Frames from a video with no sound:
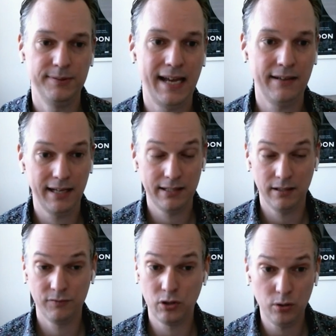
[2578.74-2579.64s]
out there that have
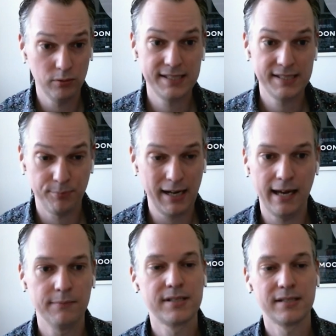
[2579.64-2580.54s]
got all these Spring
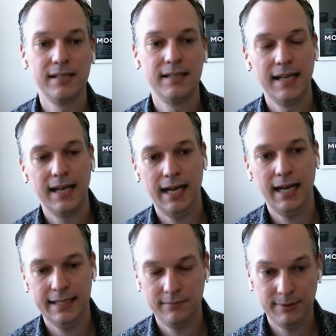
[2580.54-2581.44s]
apps. And
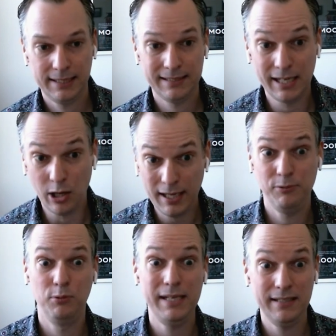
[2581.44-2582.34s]
they're like, okay, well,
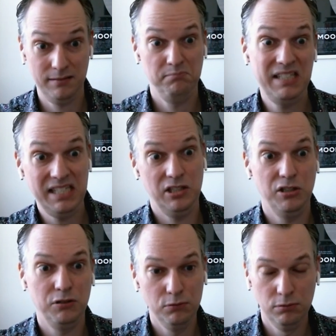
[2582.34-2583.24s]
we can meet
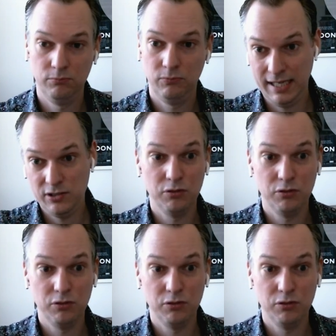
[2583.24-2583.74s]
you in your